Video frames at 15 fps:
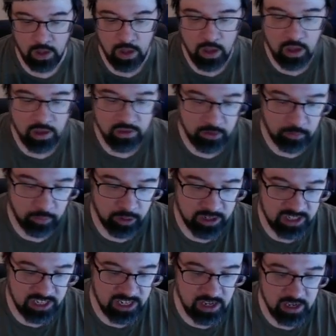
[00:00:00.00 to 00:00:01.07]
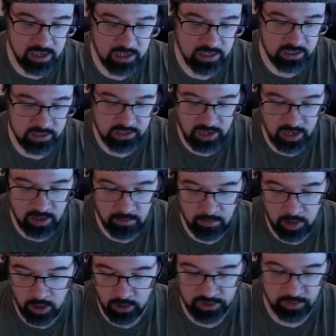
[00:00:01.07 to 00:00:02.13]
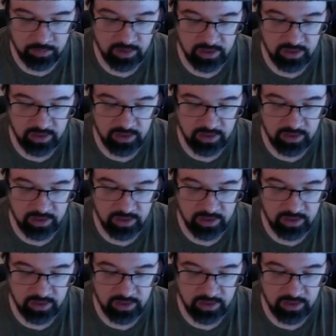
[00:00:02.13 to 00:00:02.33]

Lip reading: The printing is all something that I